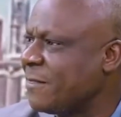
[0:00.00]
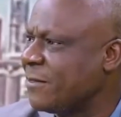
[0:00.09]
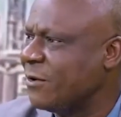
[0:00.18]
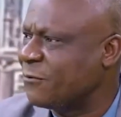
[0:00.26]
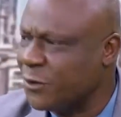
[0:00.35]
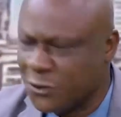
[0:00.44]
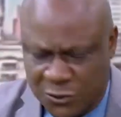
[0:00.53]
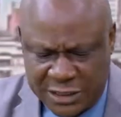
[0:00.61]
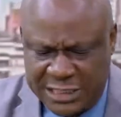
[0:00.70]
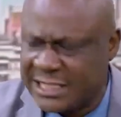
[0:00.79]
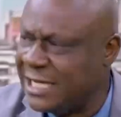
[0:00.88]
of course, you
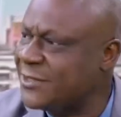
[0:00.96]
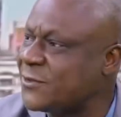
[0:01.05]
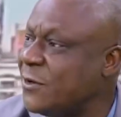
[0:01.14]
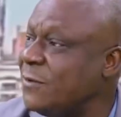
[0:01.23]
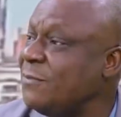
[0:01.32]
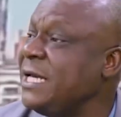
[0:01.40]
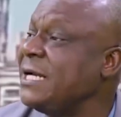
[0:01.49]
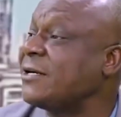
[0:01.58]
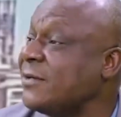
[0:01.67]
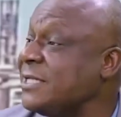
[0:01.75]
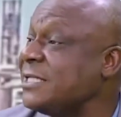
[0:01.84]
see there's some
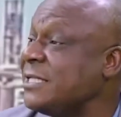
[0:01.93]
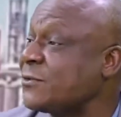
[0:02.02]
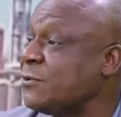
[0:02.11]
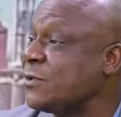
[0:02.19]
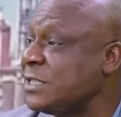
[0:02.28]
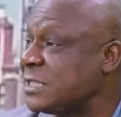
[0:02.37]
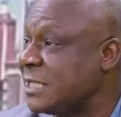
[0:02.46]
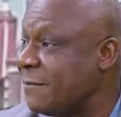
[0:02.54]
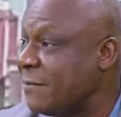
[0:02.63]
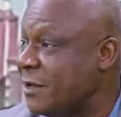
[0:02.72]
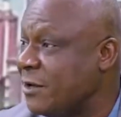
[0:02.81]
increase in the school
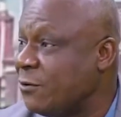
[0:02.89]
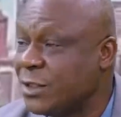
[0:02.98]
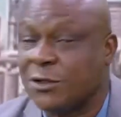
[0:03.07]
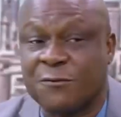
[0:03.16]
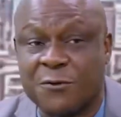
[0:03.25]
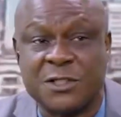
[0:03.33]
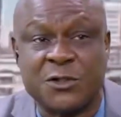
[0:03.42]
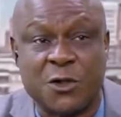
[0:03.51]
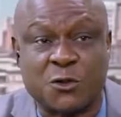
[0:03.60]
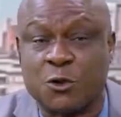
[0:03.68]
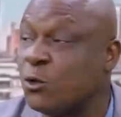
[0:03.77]
system, which, of course, is
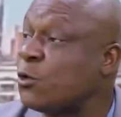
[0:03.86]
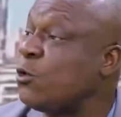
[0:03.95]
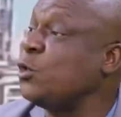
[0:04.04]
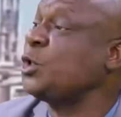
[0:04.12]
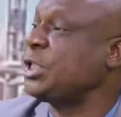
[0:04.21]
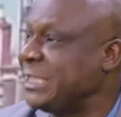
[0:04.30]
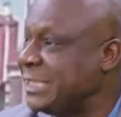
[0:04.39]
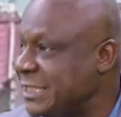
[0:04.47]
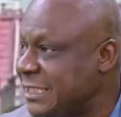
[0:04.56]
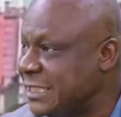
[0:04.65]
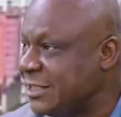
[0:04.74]
also to
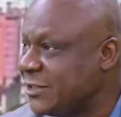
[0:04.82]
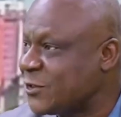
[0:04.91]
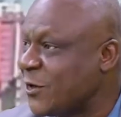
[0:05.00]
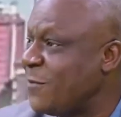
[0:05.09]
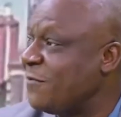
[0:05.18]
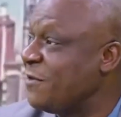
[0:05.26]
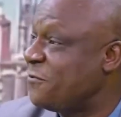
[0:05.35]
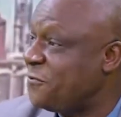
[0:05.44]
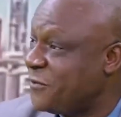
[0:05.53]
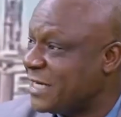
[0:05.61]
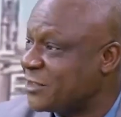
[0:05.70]
cushion some of the
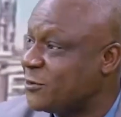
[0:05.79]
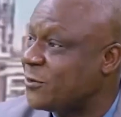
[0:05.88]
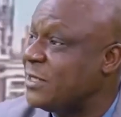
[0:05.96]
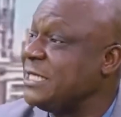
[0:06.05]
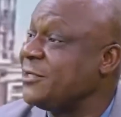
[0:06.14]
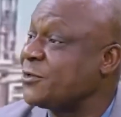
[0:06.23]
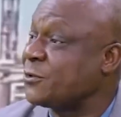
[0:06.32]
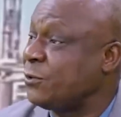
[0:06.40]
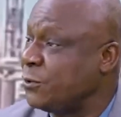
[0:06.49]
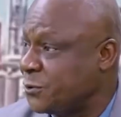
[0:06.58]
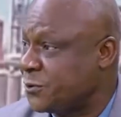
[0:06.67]
effects on running the
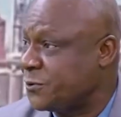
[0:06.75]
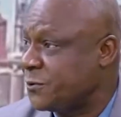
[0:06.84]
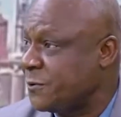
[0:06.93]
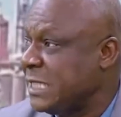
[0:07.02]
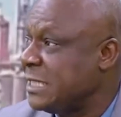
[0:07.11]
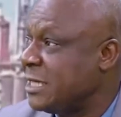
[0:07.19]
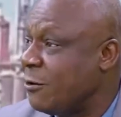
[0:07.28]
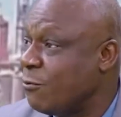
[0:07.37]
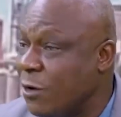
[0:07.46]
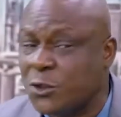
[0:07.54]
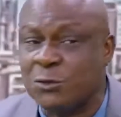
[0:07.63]
schools. Now,
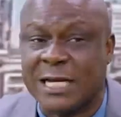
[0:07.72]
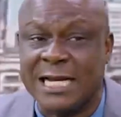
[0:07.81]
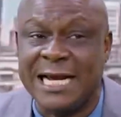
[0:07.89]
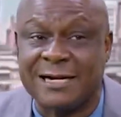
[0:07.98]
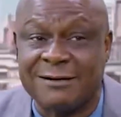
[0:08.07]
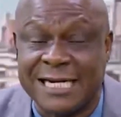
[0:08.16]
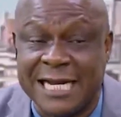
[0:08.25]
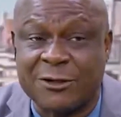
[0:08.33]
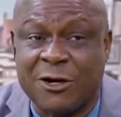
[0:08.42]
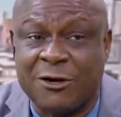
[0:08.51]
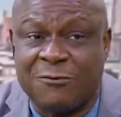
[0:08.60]
once we can
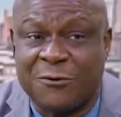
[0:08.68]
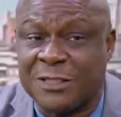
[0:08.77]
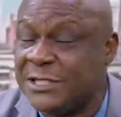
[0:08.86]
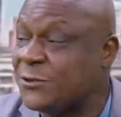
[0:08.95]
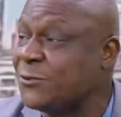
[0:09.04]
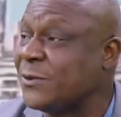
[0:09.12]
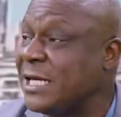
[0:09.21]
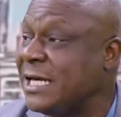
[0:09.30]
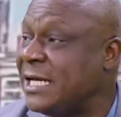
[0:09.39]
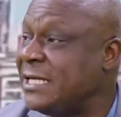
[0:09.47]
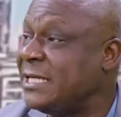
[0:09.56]
aggregate all of all this
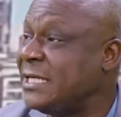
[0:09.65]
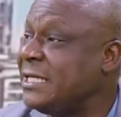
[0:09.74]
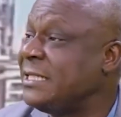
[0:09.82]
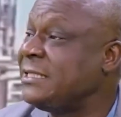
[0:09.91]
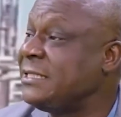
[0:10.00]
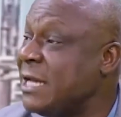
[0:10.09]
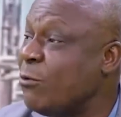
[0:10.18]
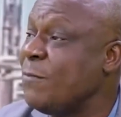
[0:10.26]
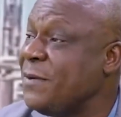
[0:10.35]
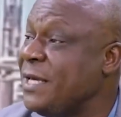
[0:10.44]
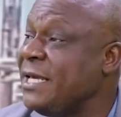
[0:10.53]
together, there
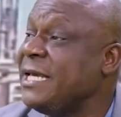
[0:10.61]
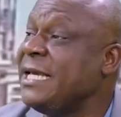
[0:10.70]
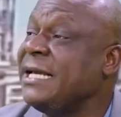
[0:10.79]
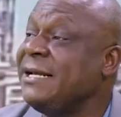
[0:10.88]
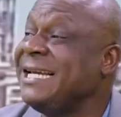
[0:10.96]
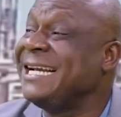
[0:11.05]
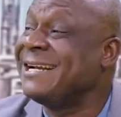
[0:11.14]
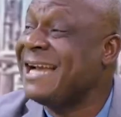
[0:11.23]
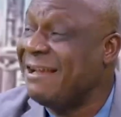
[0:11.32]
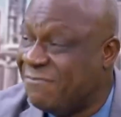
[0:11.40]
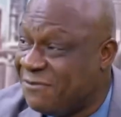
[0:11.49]
will be
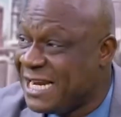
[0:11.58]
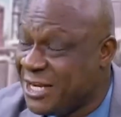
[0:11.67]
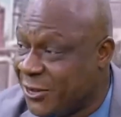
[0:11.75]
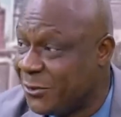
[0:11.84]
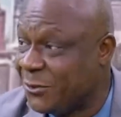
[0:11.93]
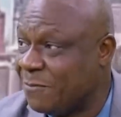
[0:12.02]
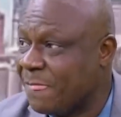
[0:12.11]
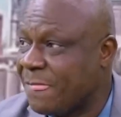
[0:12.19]
revenue